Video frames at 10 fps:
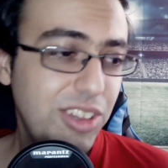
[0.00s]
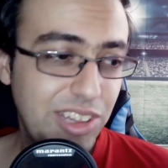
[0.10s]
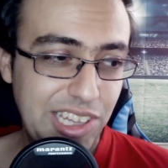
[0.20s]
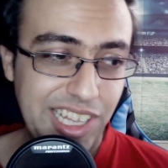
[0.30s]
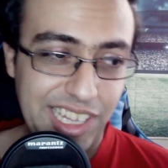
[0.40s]

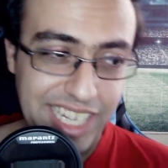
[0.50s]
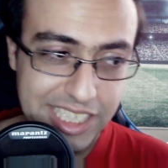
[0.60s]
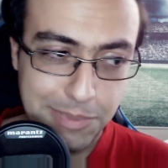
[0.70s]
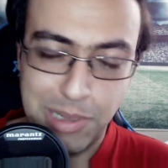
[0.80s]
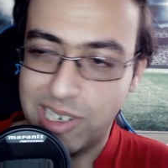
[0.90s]
the
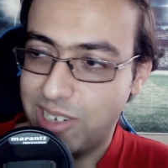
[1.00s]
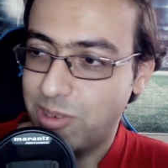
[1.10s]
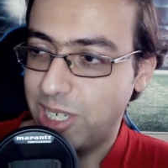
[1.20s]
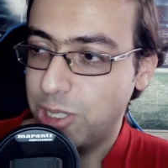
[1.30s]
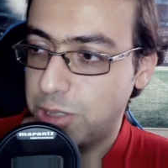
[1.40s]
next part I
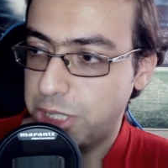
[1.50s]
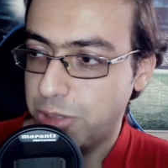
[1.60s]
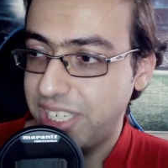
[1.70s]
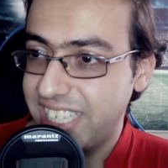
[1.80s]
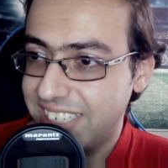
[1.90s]
want to go show
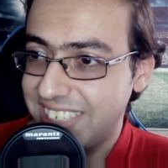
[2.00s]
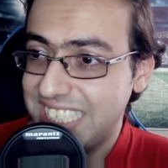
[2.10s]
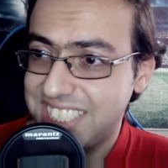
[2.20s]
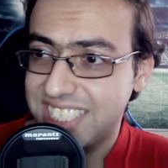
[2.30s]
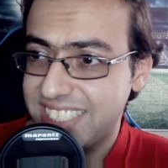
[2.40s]
you there
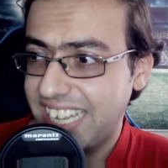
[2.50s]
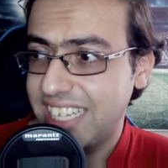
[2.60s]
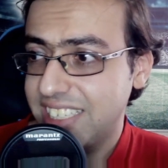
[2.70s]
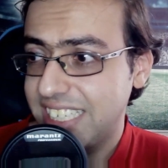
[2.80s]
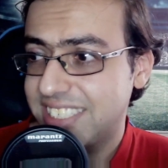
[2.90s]
is the
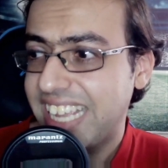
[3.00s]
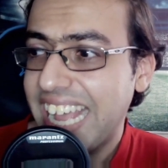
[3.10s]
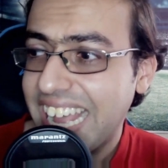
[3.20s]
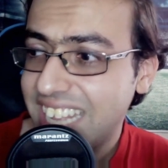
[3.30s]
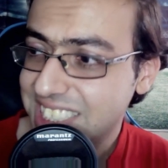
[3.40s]
daily
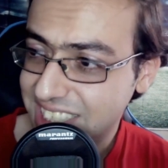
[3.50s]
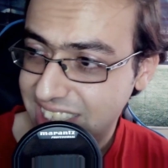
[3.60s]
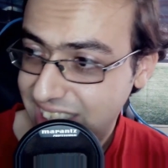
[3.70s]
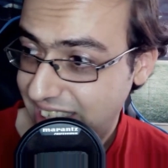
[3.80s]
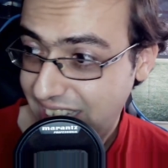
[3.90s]

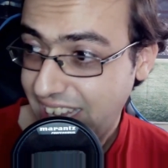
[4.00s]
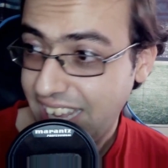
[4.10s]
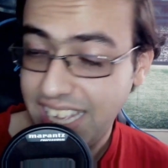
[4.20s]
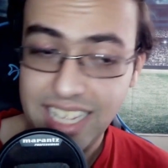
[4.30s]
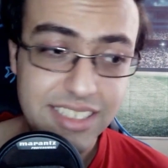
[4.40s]
task.
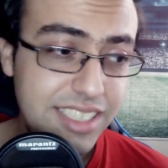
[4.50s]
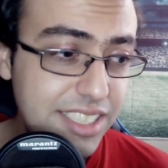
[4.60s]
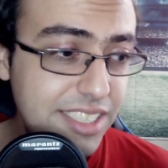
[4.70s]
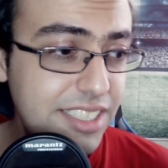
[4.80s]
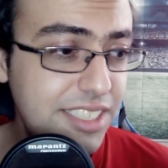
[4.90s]
And
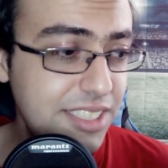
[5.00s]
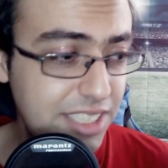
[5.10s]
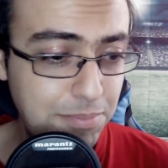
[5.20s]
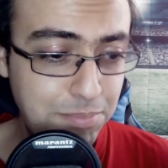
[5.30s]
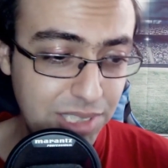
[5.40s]
this is
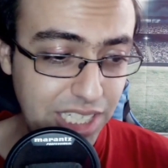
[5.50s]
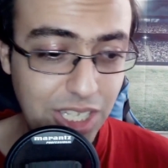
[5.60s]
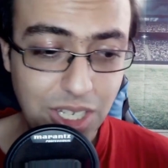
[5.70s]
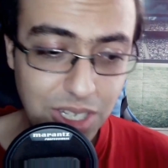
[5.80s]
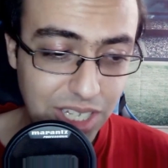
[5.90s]

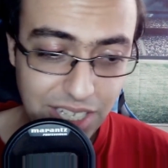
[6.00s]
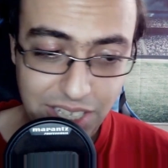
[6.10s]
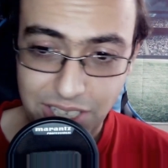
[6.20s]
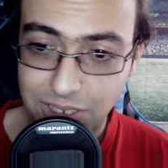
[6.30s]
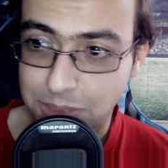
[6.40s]
simply
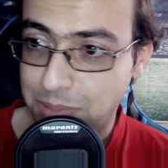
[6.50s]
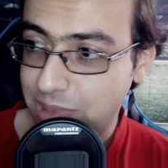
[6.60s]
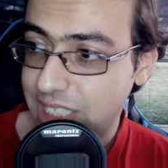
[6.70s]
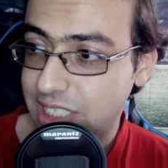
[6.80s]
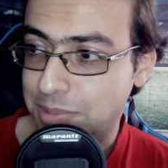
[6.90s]
you
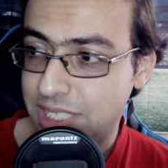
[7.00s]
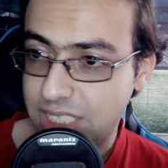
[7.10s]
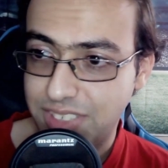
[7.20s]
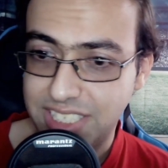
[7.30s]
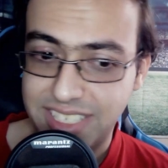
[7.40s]
complete
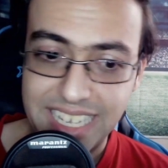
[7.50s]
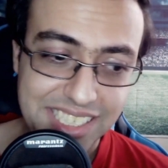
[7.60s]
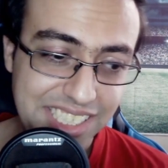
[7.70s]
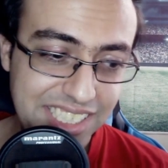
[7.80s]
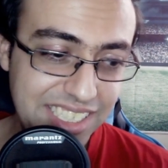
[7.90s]
specific
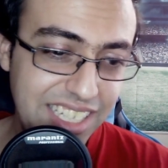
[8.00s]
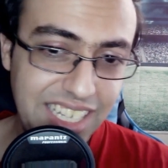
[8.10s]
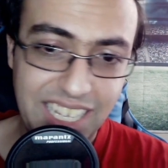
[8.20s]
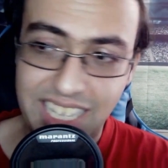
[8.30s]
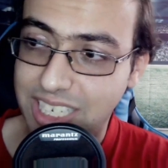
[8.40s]
tasks,
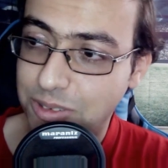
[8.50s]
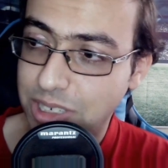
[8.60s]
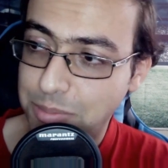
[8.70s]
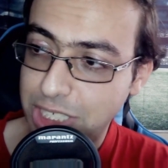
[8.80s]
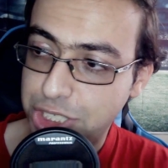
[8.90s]
and you want
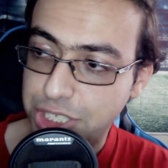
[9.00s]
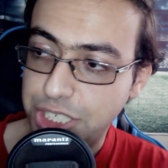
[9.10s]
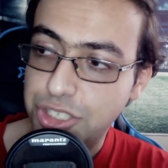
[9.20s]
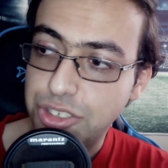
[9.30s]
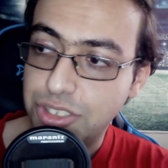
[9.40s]
to make sure
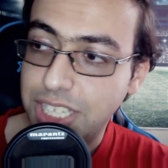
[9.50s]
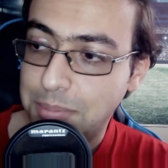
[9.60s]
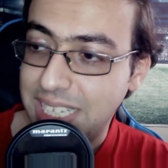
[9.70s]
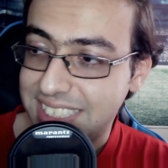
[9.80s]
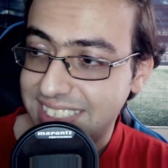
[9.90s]
you do
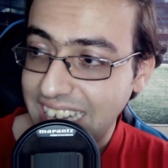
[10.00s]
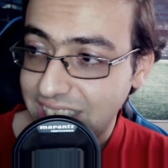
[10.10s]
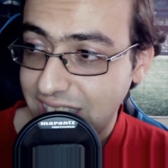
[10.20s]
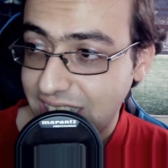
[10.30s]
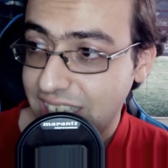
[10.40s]
them
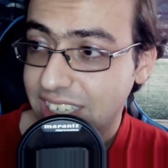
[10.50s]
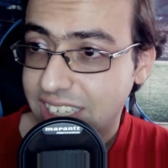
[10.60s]
daily